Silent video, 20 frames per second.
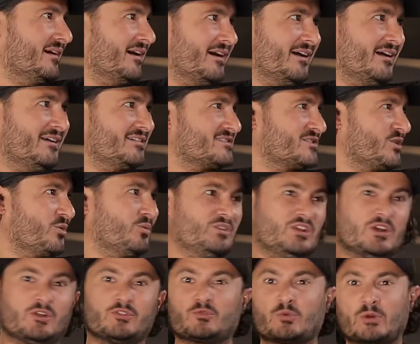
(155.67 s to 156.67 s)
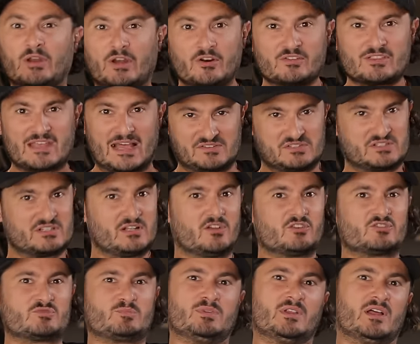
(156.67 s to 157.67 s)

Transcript: So, you know, $300,000